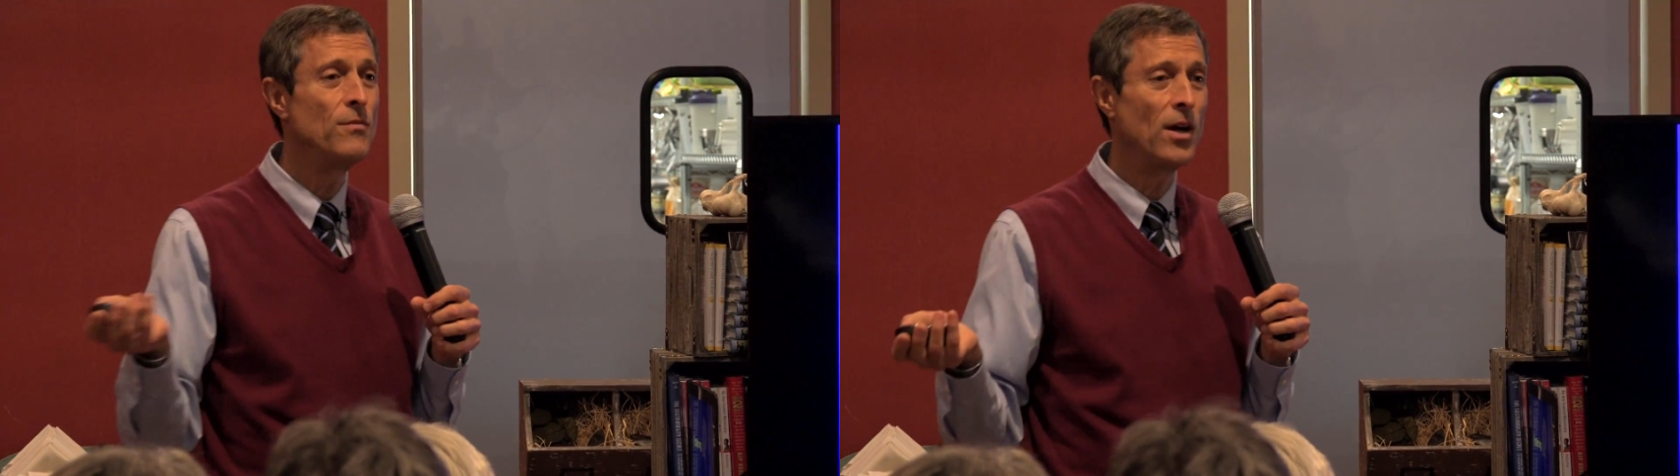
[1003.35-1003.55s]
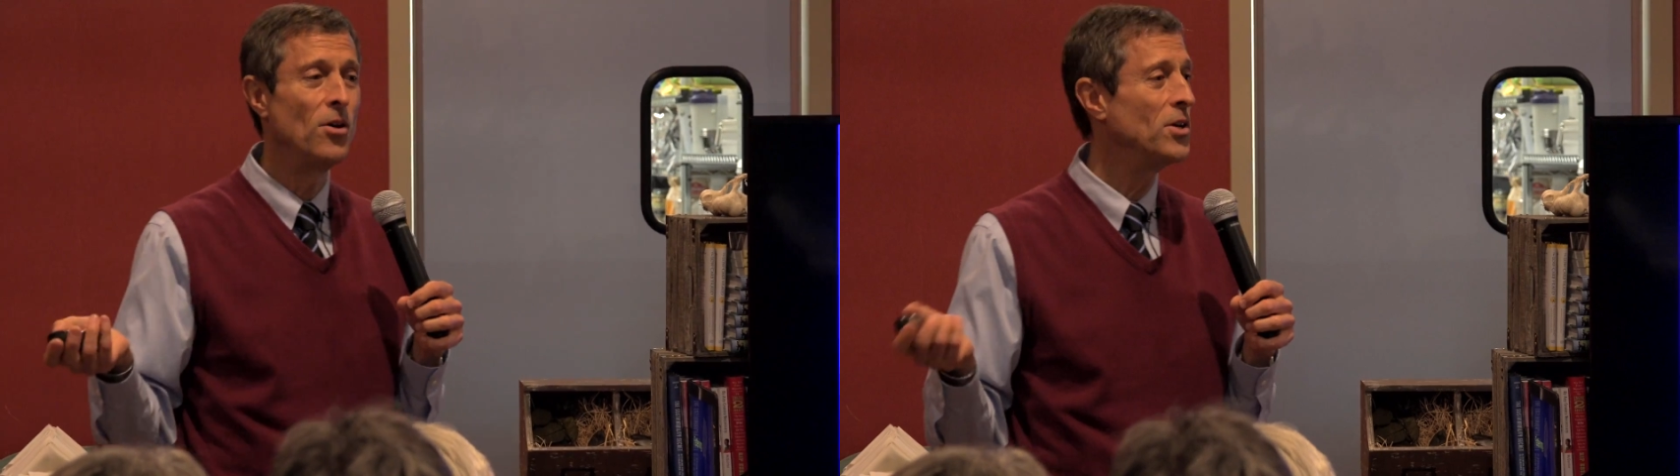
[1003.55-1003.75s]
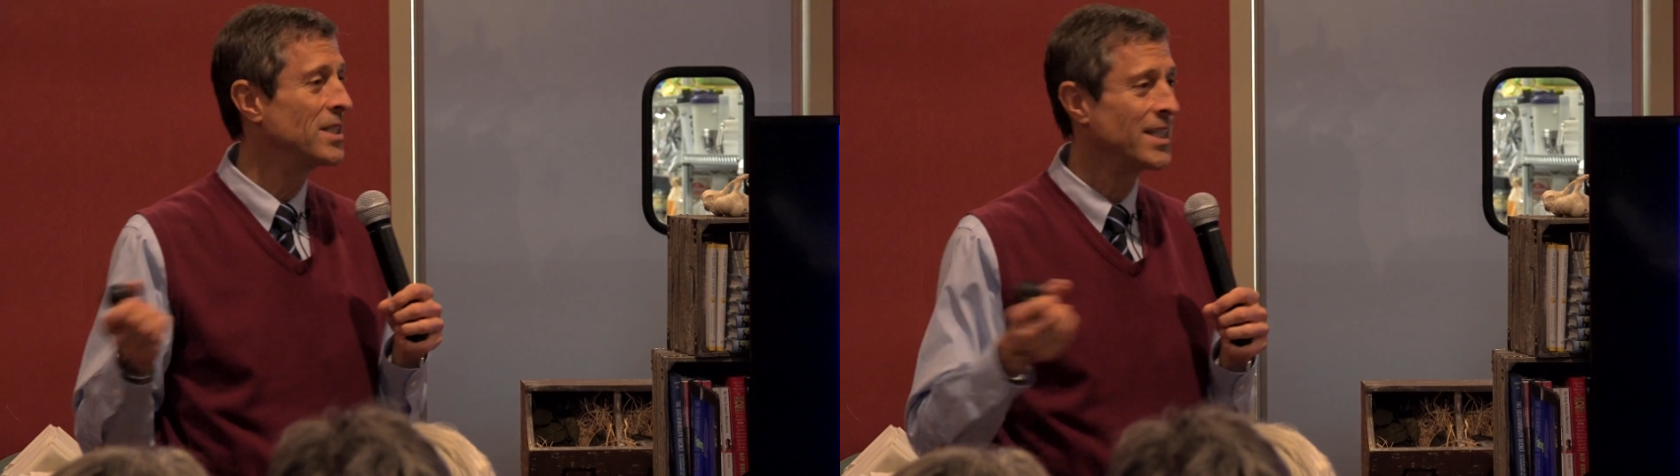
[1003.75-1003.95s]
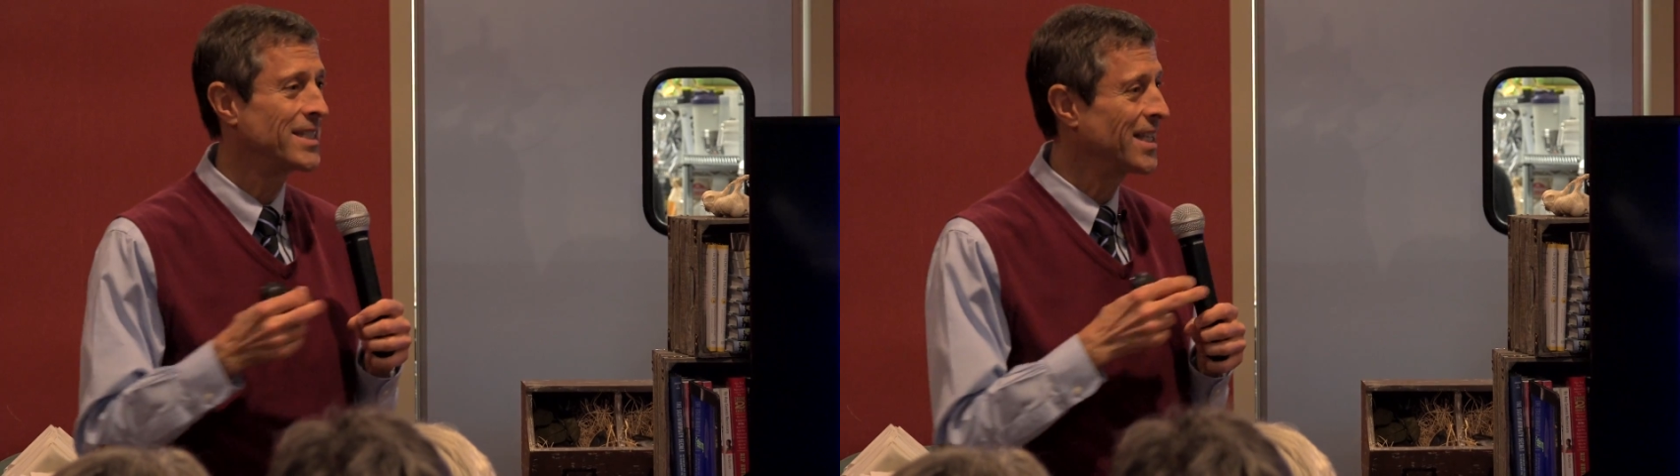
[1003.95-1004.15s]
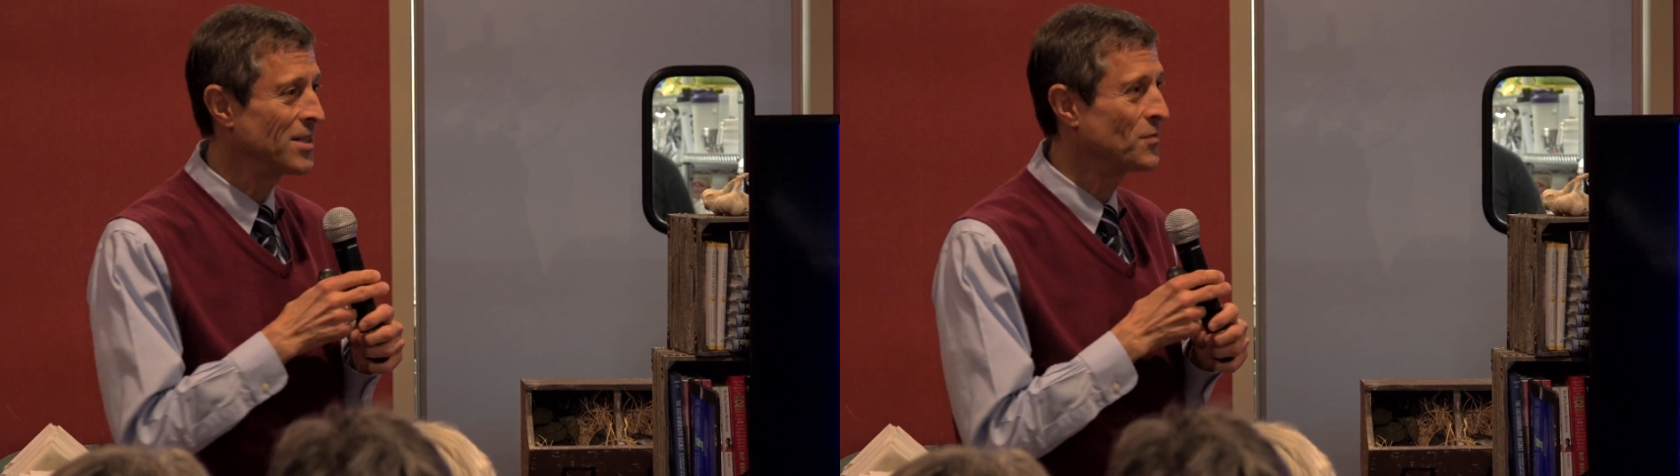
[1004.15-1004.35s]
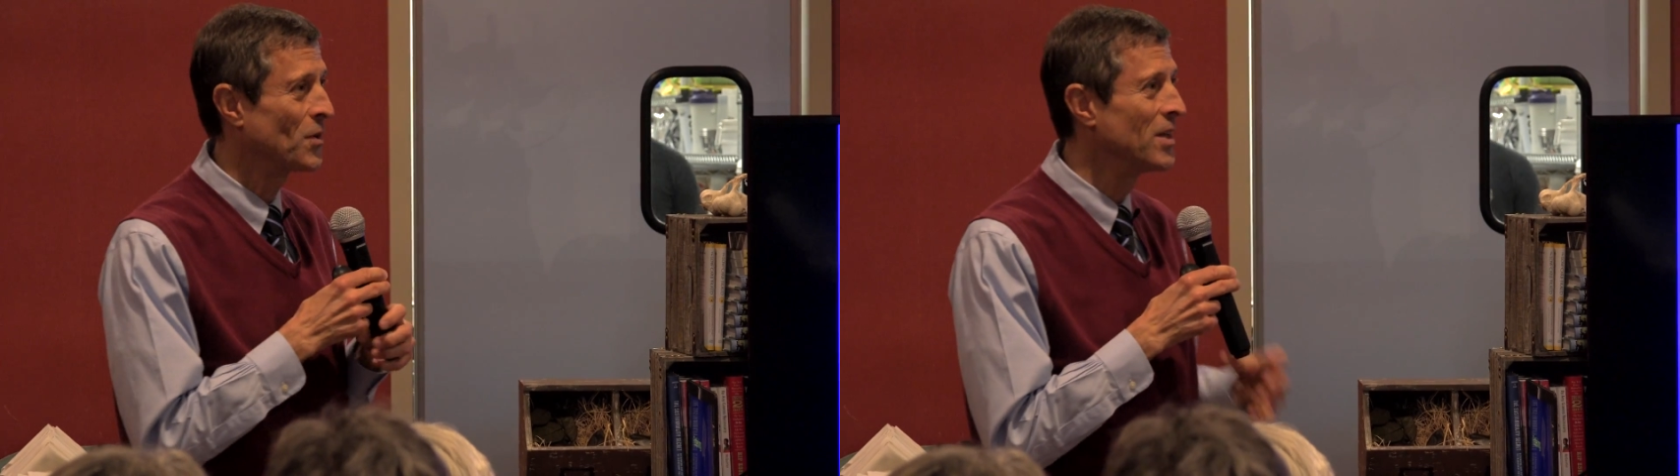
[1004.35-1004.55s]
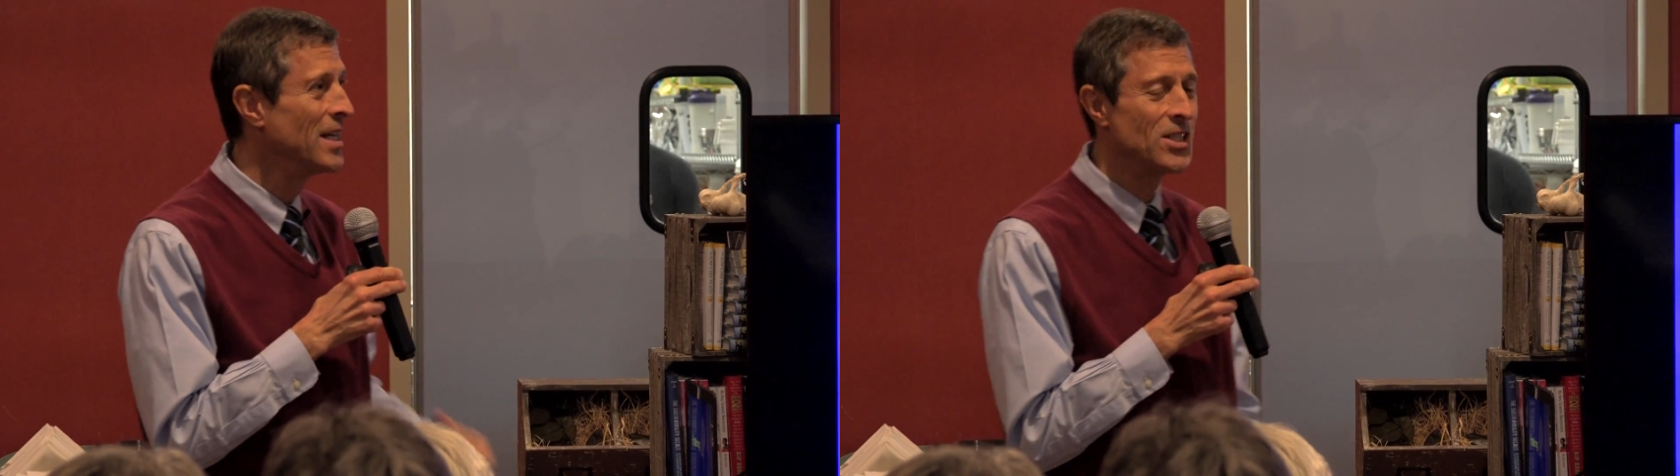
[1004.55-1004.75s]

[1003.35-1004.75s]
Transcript: very successful.